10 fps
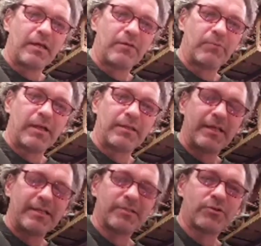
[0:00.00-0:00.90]
And
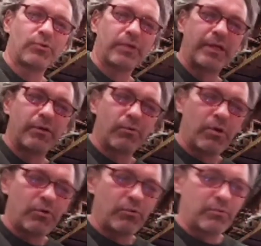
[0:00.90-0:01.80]
while that's cooling,
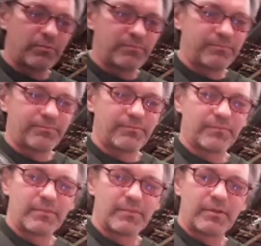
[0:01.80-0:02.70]
whoa!
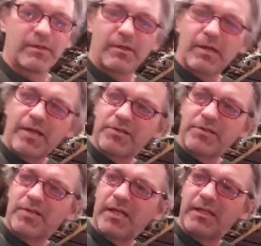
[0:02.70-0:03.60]
I just
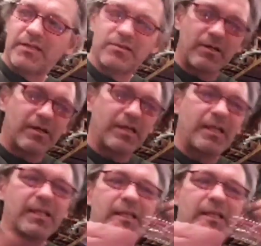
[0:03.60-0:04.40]
heat it, started heating